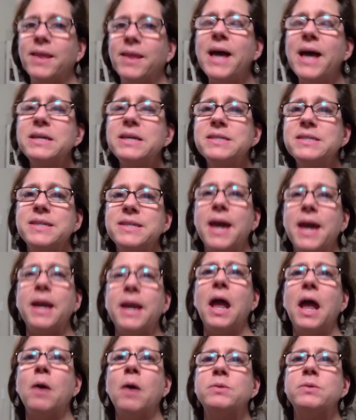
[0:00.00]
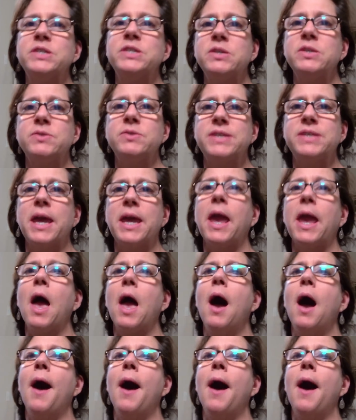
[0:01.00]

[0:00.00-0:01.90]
Last night I was using